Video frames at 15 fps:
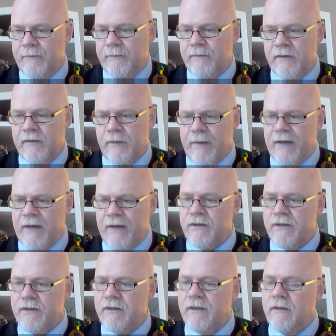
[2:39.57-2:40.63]
The
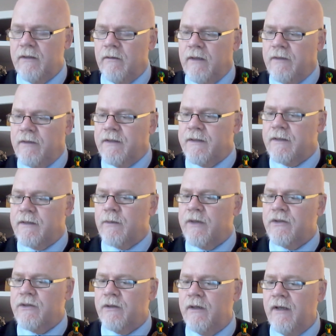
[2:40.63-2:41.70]
mouse did not notice this
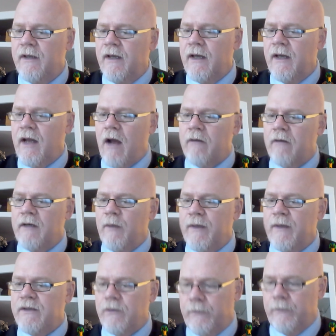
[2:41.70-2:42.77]
question and hurriedly
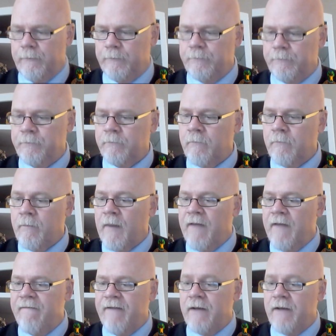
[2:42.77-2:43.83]
went on.
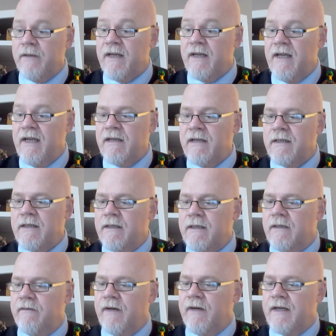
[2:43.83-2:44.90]
"Found it
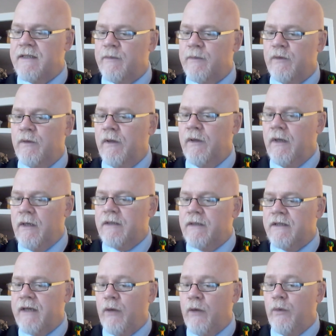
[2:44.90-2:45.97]
advisable to
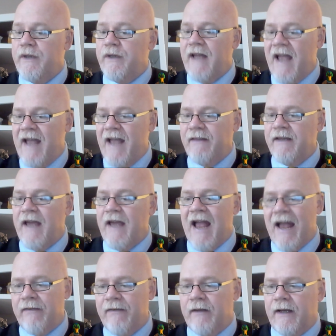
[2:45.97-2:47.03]
go with Edgar
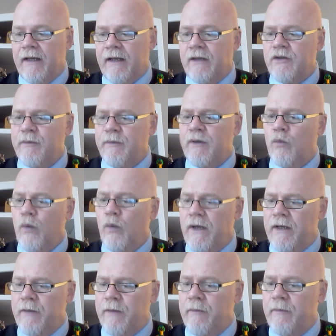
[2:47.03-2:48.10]
Atheling to meet
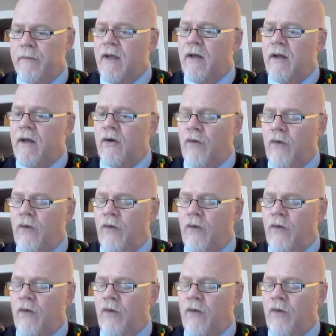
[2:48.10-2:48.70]
William and offer